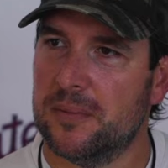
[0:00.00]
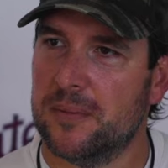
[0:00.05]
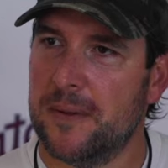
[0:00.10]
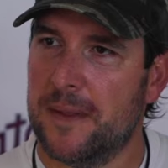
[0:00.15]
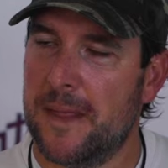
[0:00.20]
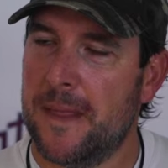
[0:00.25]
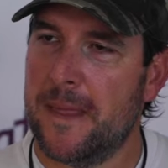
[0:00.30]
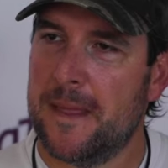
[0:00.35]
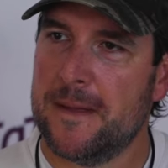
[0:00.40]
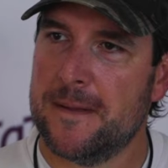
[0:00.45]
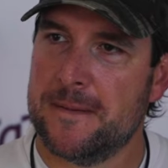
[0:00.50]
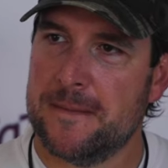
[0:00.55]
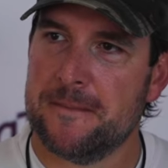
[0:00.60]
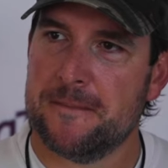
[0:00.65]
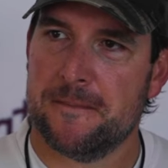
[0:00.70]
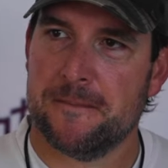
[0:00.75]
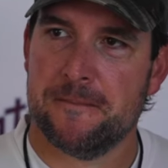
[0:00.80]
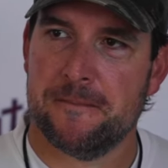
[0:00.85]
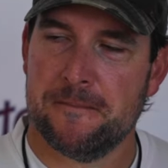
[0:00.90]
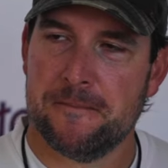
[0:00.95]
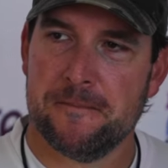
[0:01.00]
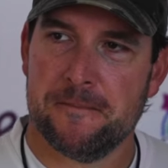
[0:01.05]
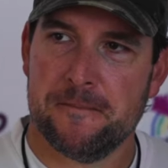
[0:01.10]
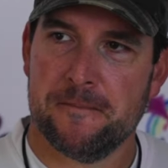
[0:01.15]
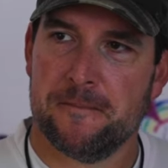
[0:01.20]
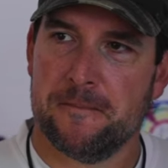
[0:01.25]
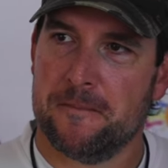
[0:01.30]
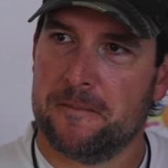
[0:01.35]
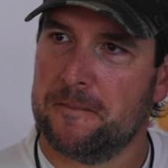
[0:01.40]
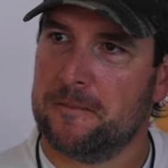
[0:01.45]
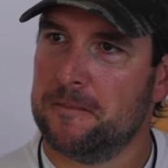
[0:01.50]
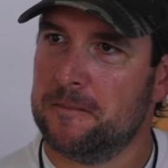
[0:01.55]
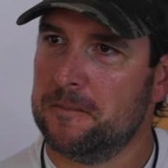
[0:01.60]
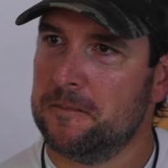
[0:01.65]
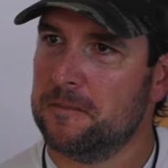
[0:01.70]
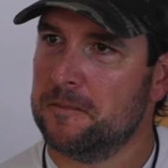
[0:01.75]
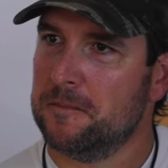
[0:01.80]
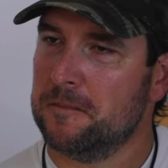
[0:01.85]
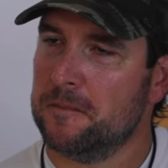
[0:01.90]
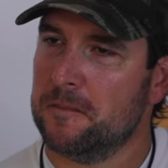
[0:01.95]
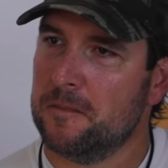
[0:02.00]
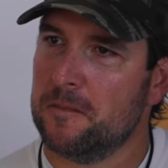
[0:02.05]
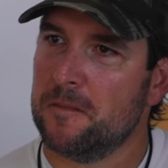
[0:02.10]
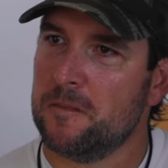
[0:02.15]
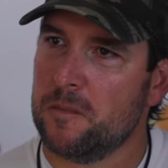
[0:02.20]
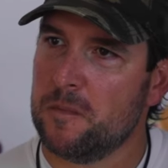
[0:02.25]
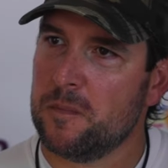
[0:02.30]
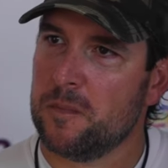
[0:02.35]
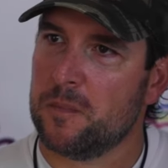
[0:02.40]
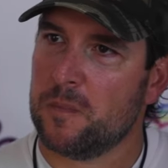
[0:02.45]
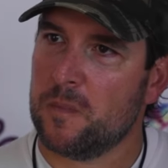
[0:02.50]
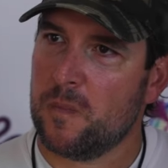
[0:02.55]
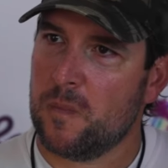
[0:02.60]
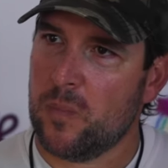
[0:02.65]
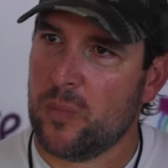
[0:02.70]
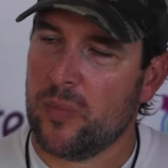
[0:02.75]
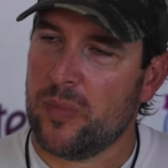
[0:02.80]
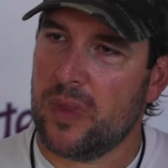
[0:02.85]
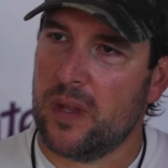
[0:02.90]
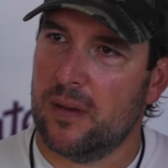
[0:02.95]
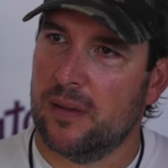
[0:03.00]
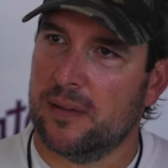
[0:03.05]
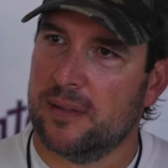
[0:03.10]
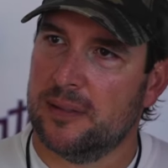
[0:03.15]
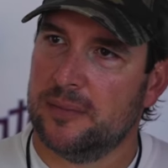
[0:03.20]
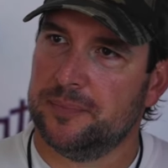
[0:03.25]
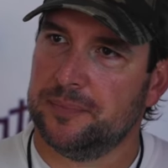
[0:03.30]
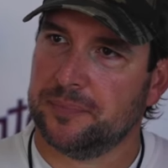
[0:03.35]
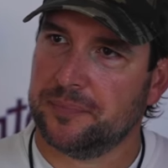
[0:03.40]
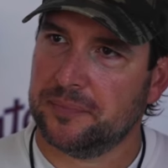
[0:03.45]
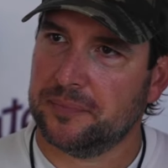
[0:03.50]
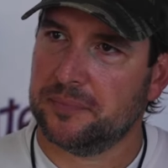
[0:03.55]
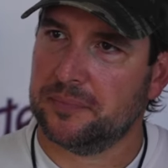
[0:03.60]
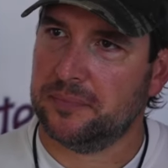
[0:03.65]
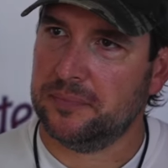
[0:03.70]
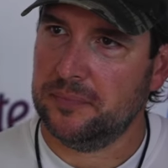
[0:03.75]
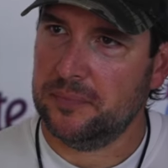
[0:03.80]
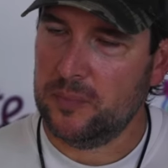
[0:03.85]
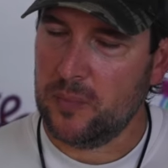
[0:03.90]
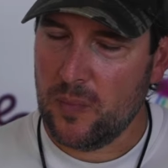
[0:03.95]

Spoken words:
What do you decide between Keelan and Andrew? Who's punting in what situation?